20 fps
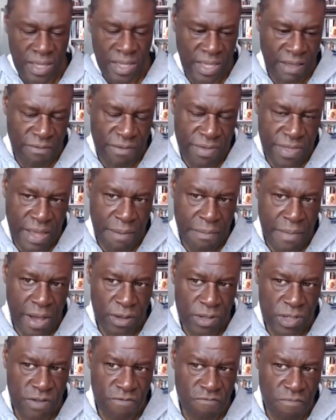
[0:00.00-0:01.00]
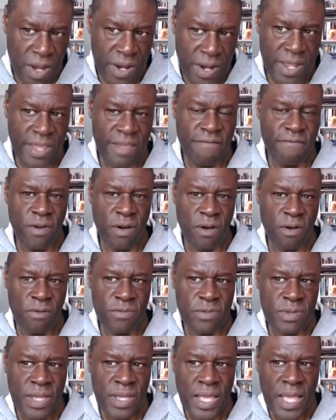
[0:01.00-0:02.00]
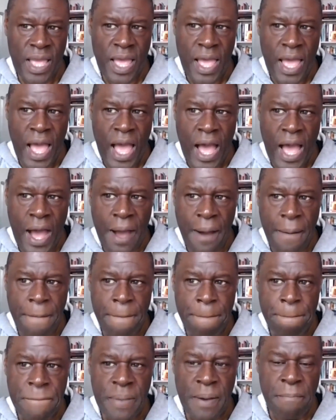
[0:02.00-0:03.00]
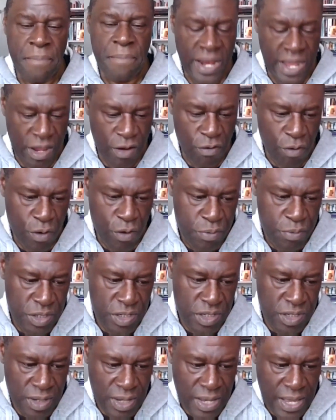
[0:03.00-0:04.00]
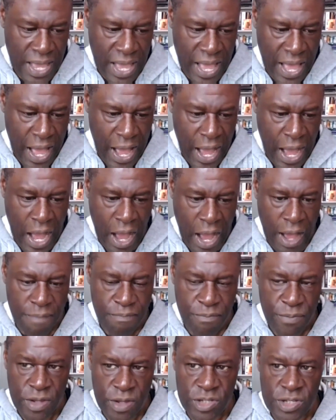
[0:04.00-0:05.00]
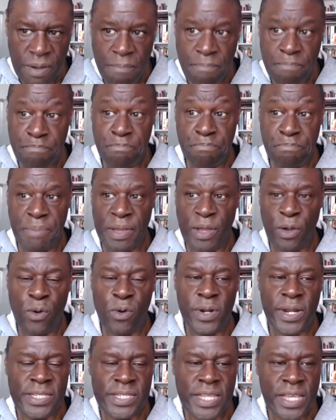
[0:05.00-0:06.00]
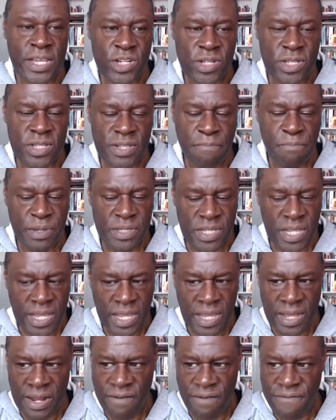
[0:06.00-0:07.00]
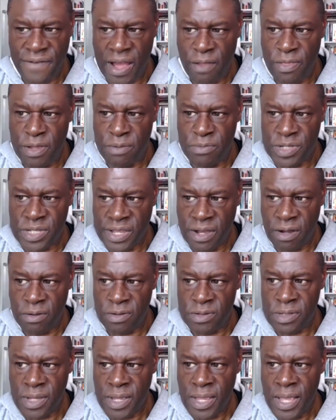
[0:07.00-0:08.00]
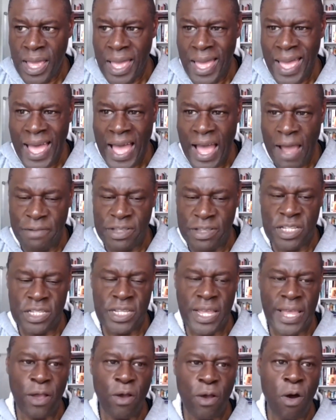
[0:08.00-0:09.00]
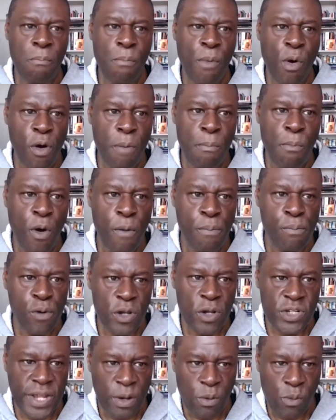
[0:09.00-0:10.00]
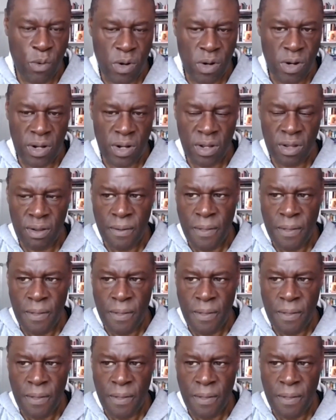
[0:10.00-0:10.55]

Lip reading: given the amounts of money involved. But many groups, and some big organizations in particular, found themselves having to take on more and more project work